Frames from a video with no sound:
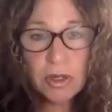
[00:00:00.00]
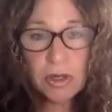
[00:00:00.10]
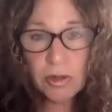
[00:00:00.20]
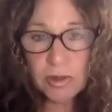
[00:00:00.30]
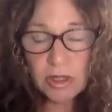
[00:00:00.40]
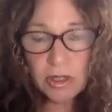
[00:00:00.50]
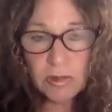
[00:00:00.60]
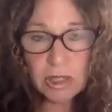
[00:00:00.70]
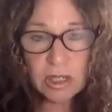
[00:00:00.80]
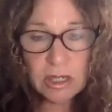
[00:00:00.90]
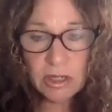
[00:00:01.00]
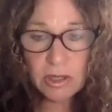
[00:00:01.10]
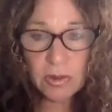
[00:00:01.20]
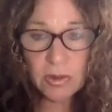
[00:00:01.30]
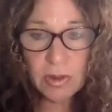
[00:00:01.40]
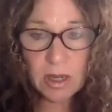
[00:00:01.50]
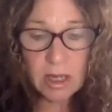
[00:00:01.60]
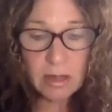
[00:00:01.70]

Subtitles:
and your own intuition. So